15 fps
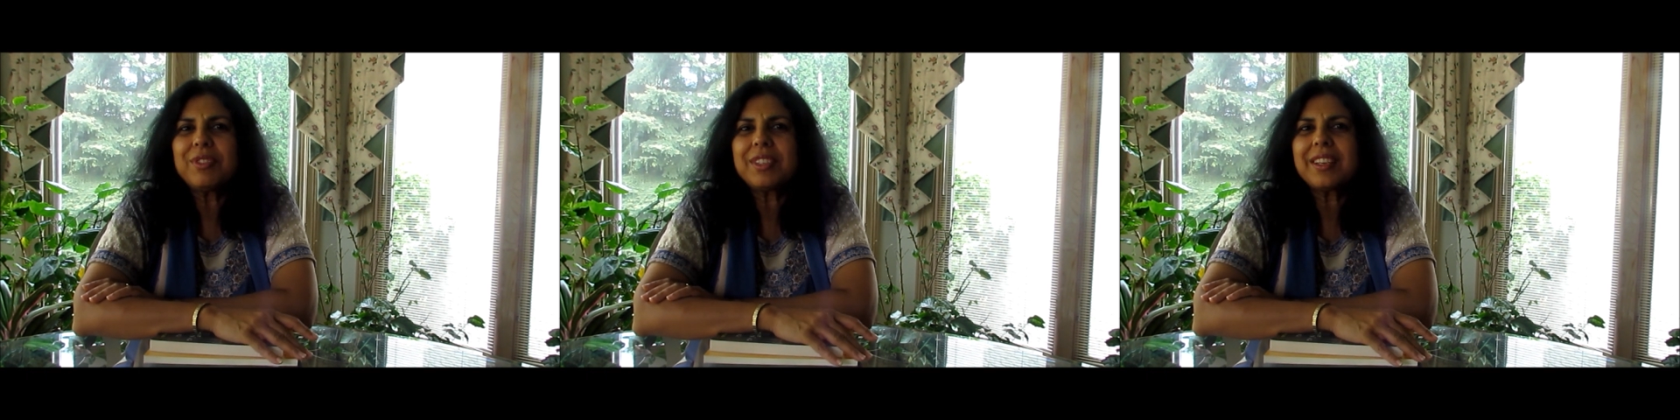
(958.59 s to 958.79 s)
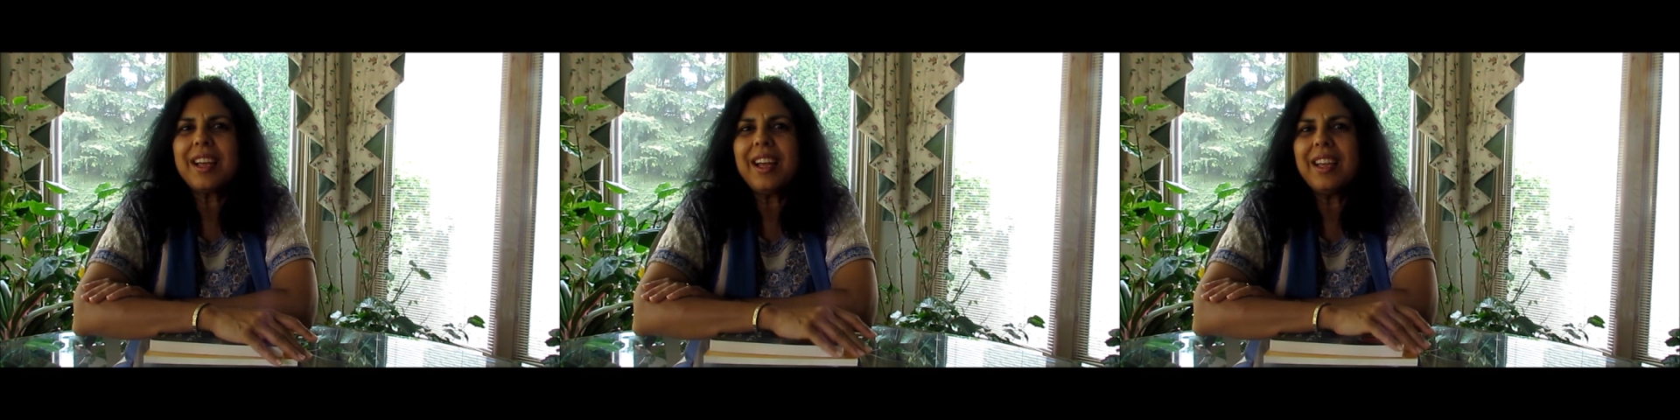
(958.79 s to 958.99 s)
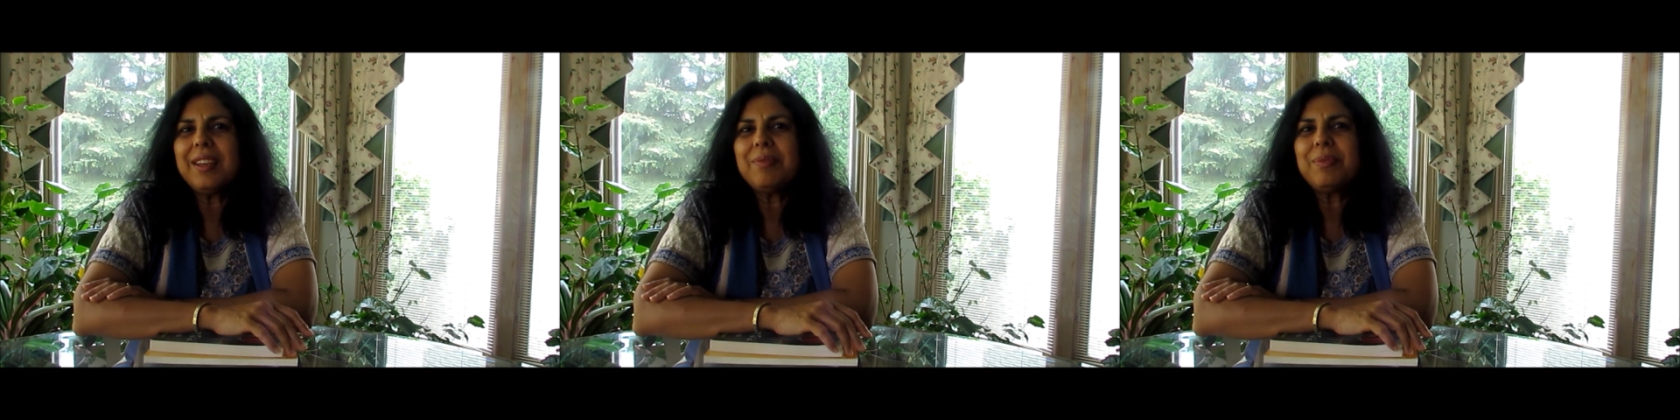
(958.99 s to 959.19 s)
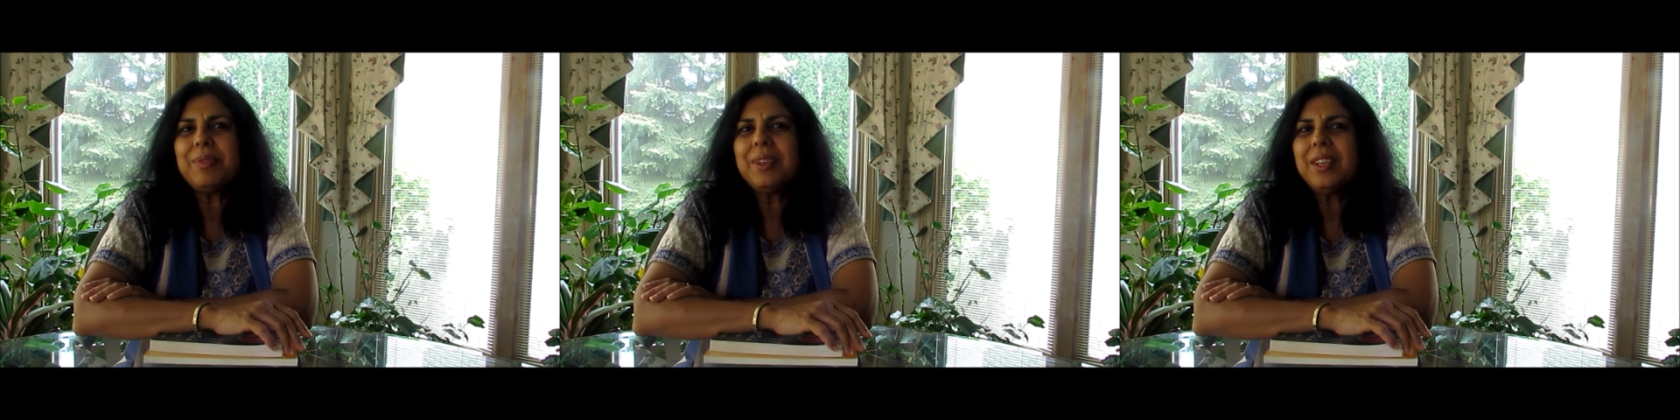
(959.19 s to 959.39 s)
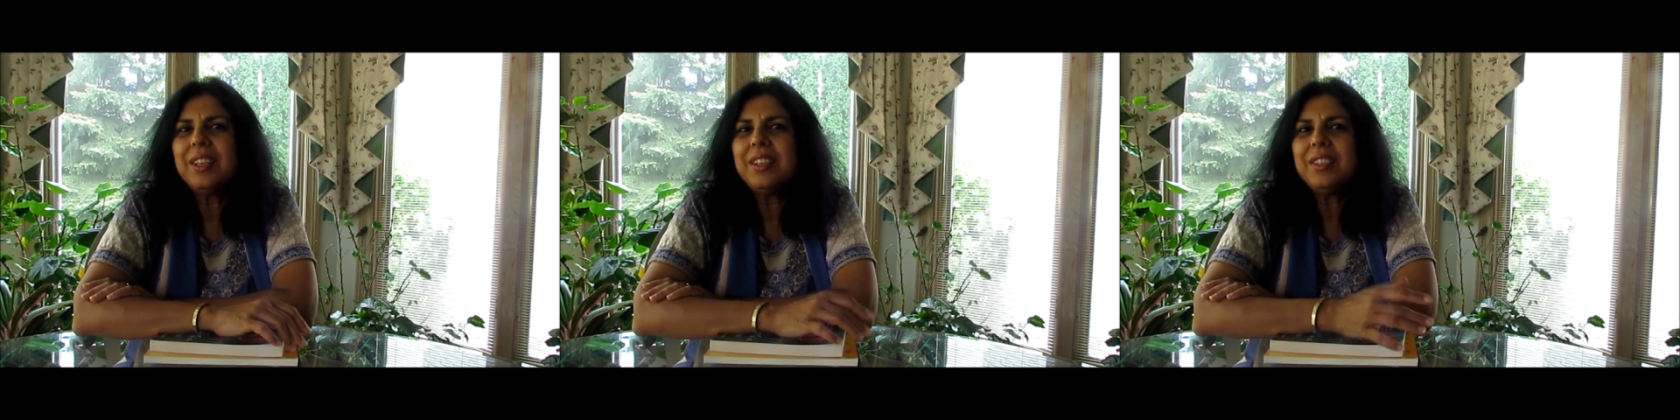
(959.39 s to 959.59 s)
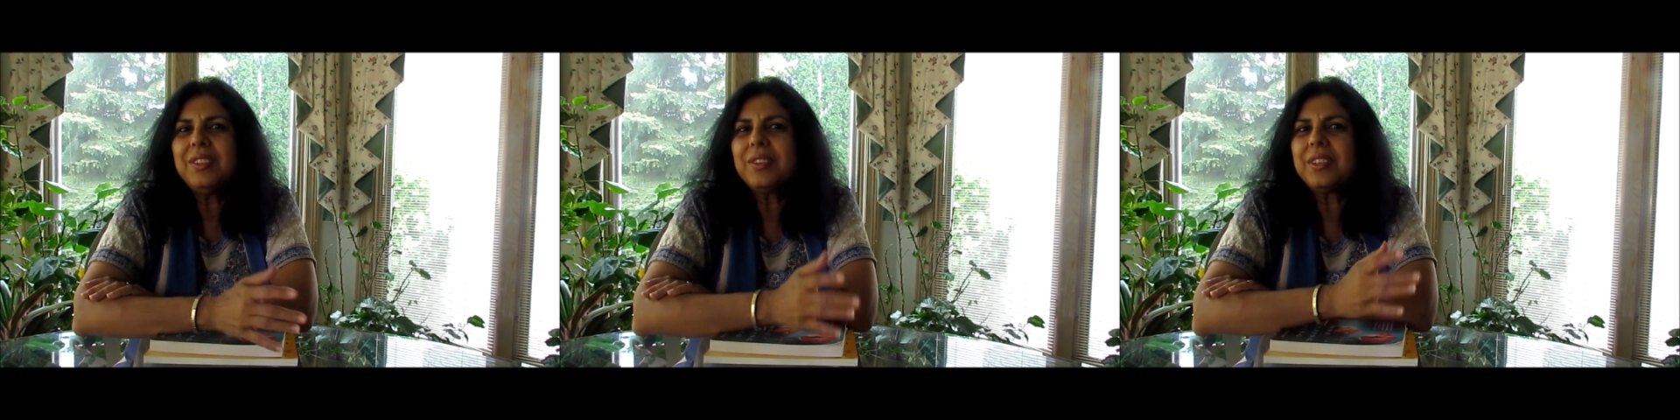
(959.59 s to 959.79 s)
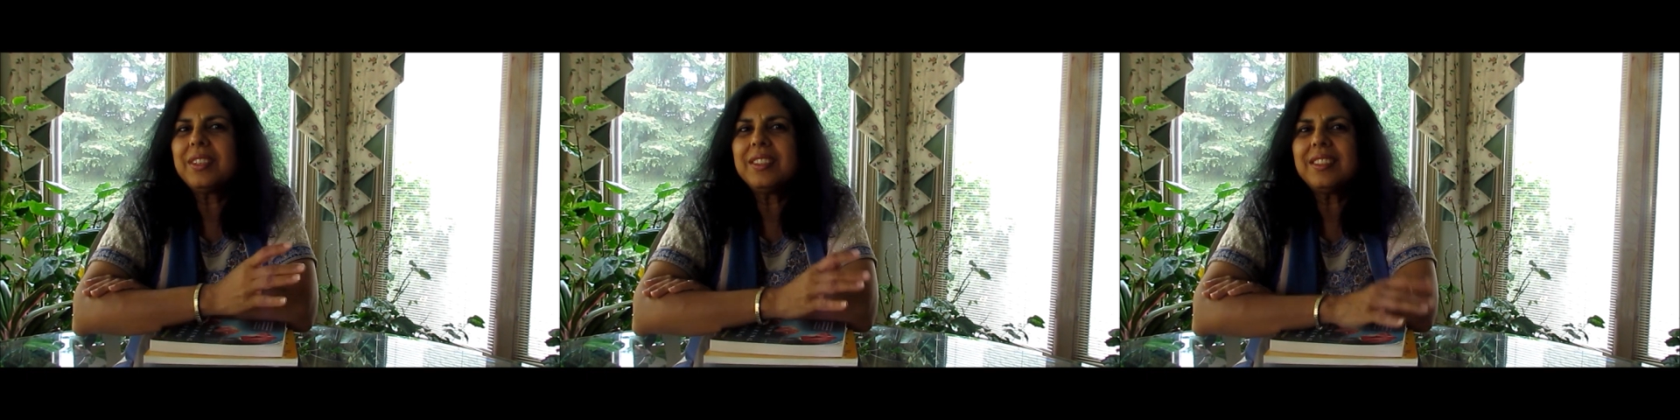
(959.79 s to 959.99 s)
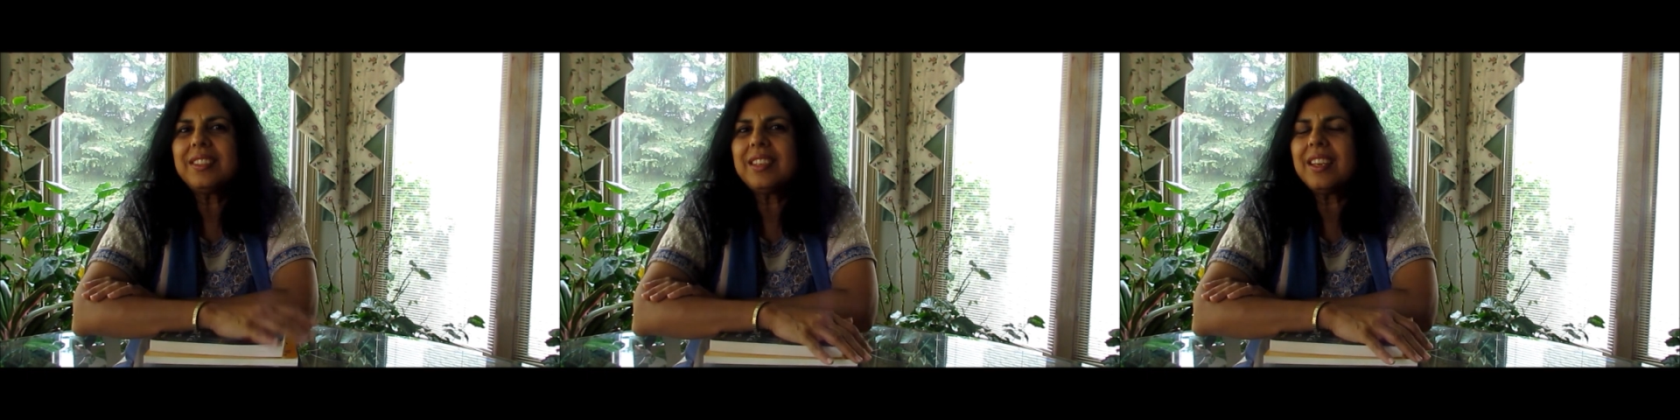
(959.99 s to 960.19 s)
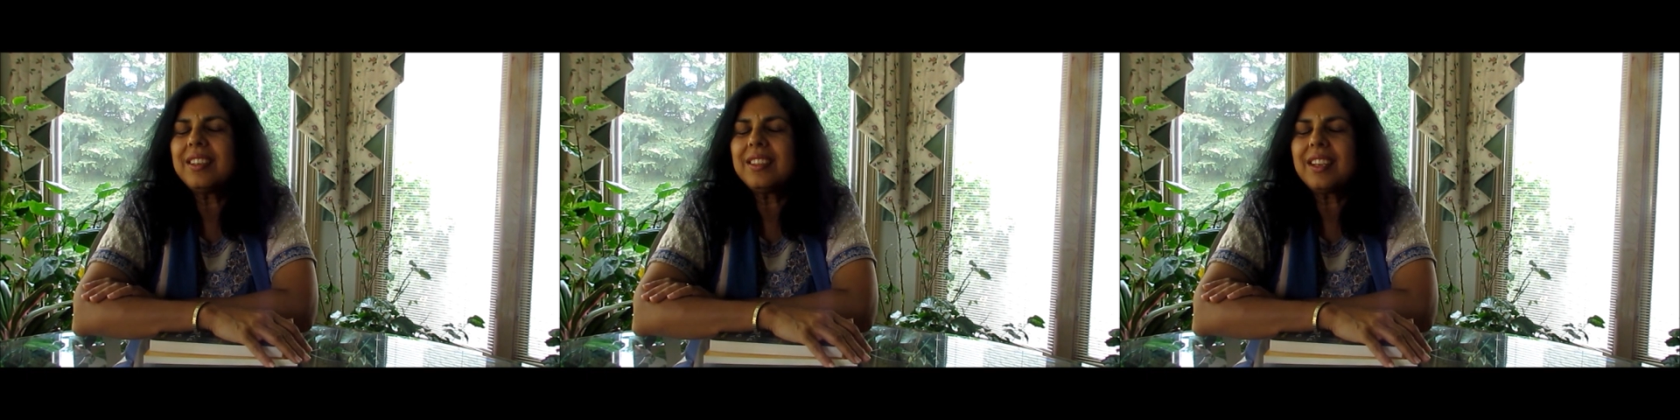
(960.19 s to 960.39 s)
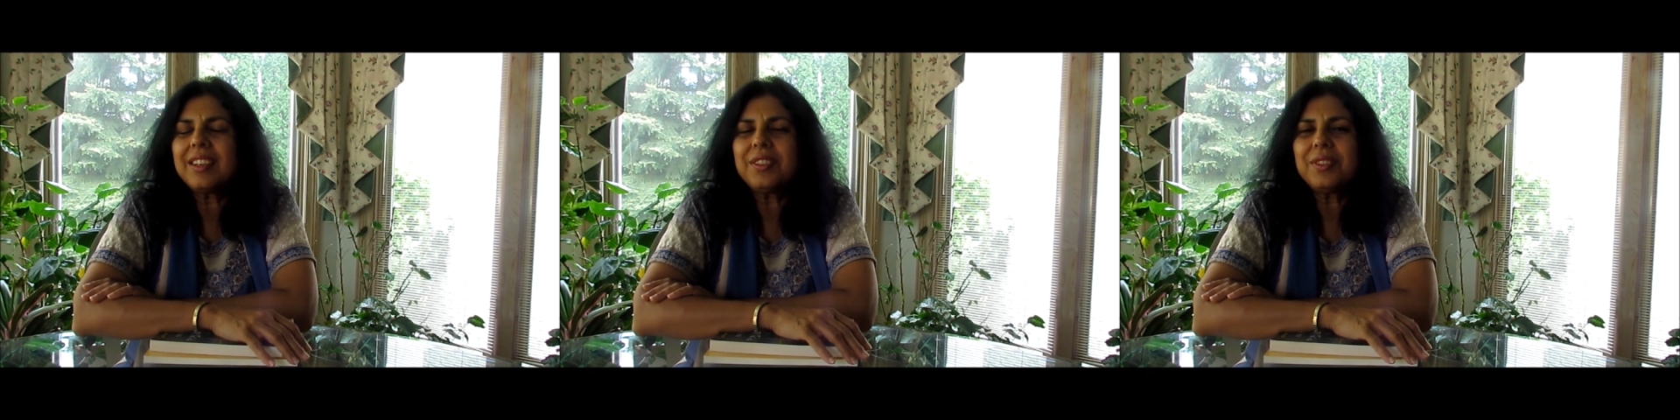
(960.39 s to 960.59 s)
Skype, you can stay in
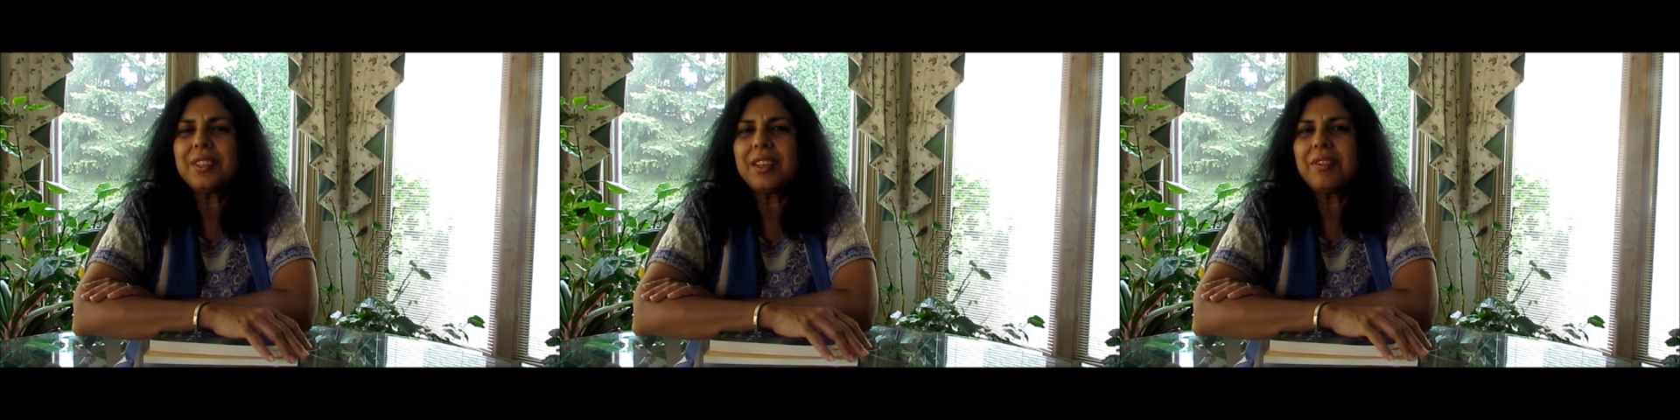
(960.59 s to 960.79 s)
touch with